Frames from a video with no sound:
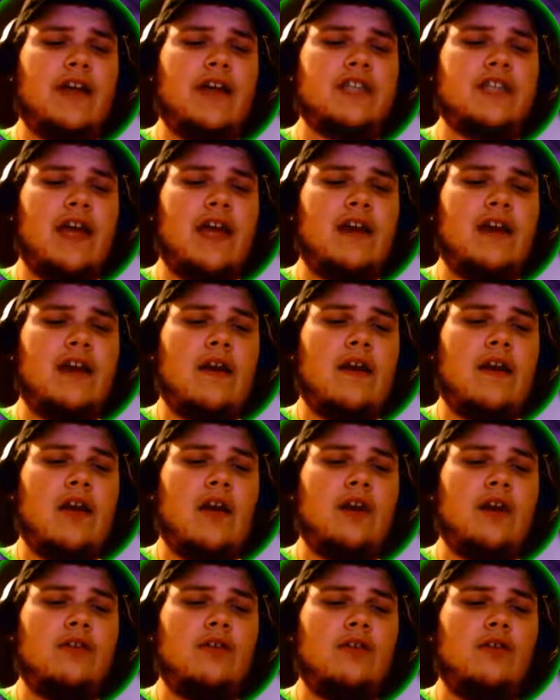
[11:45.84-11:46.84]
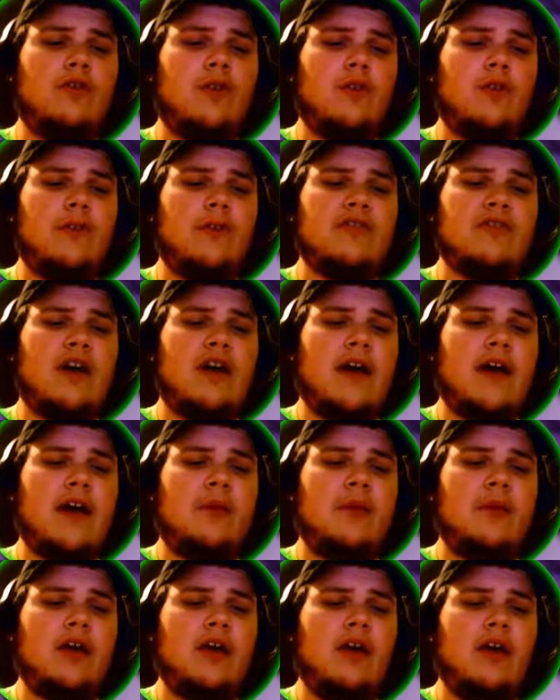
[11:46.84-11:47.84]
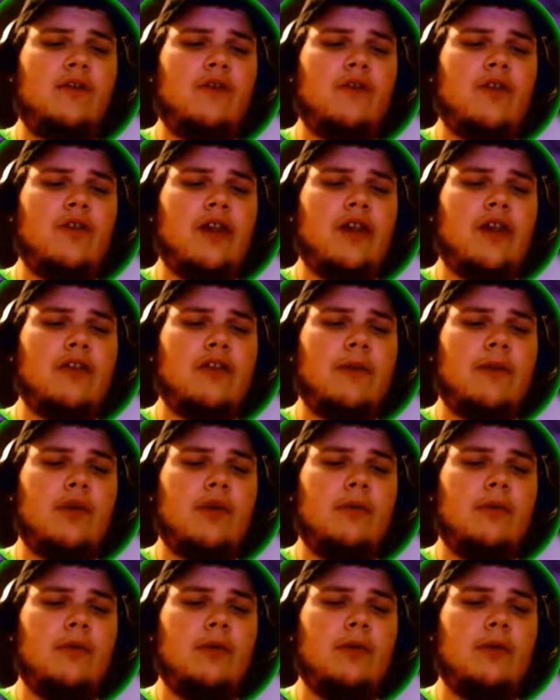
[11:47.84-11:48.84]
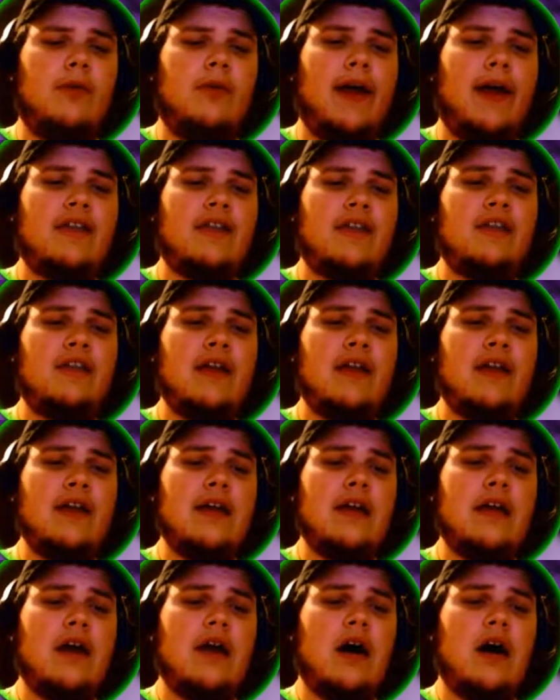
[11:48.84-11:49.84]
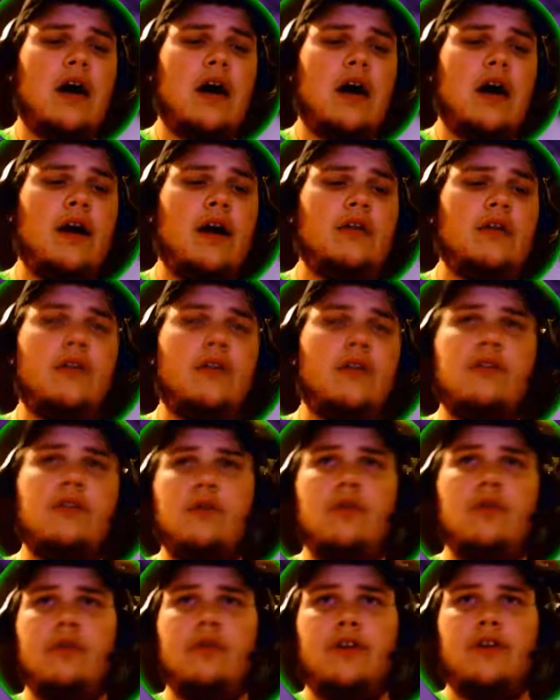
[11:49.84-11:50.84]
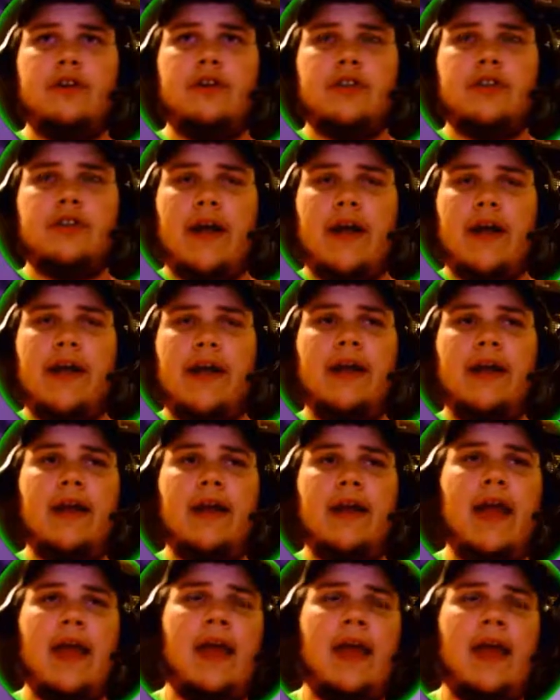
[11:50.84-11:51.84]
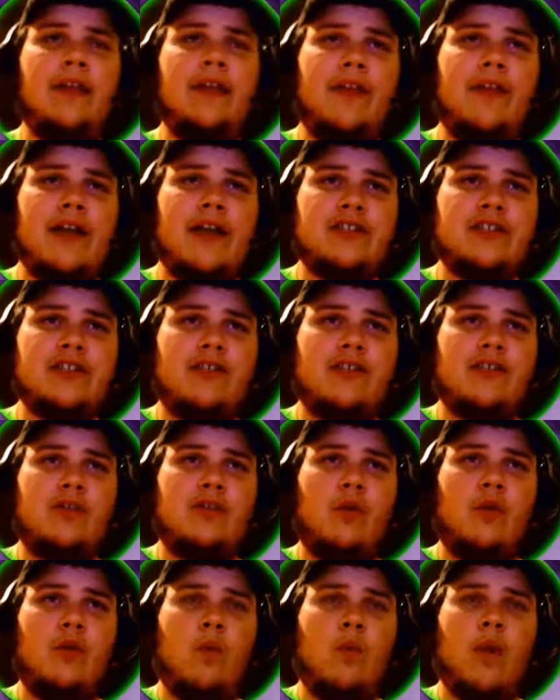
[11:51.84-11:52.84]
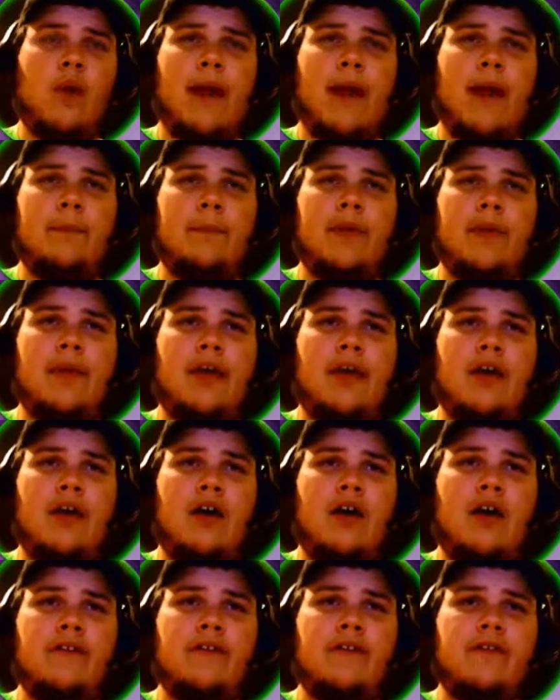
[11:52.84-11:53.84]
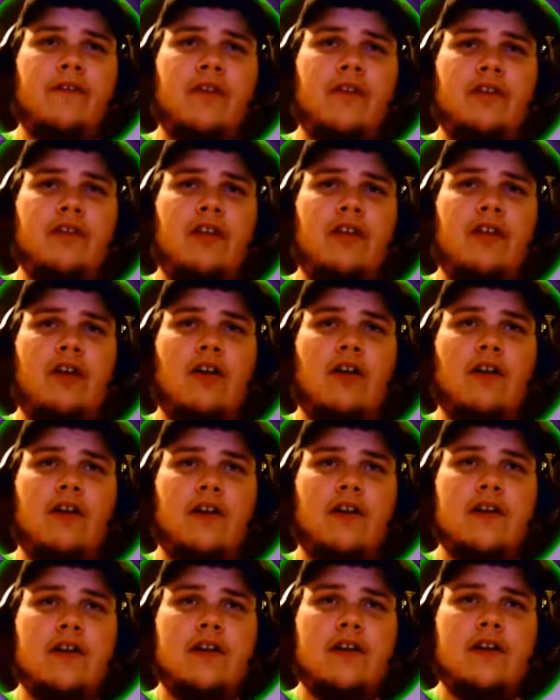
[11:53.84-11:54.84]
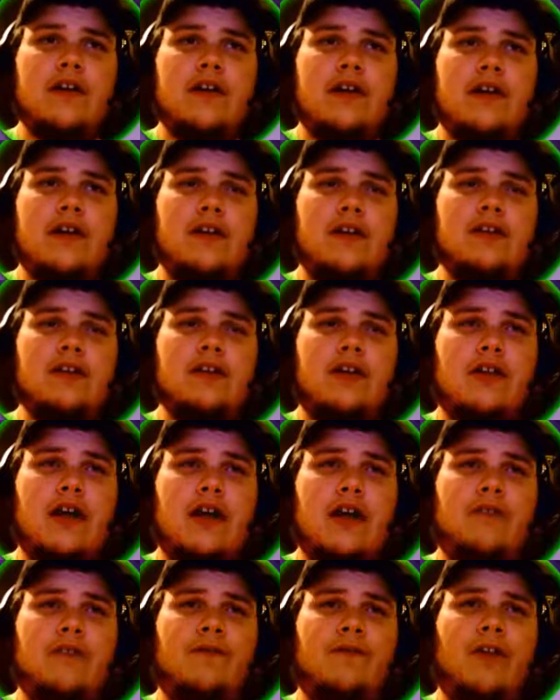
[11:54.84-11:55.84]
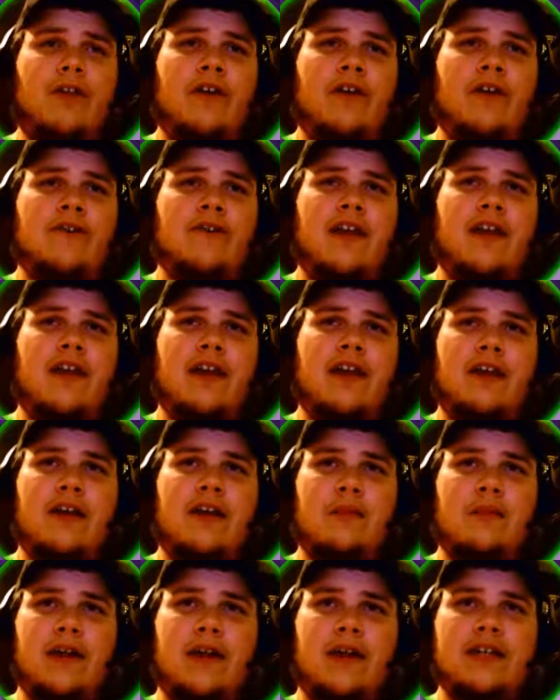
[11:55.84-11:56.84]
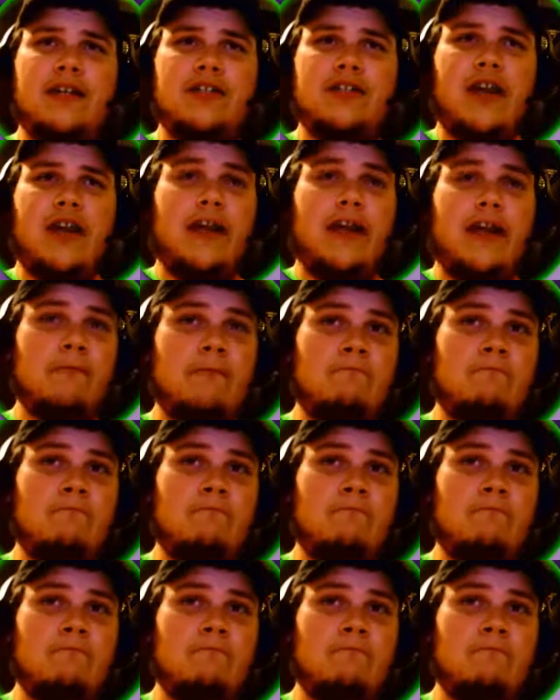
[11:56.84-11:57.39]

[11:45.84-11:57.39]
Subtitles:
Cannon onto their Whimsicott, and we can go for a nice big old Moonblast onto their Dragon, and that's just going to wipe it off the face of the earth. A little Cotton Fluff taking out a Mighty Dragon.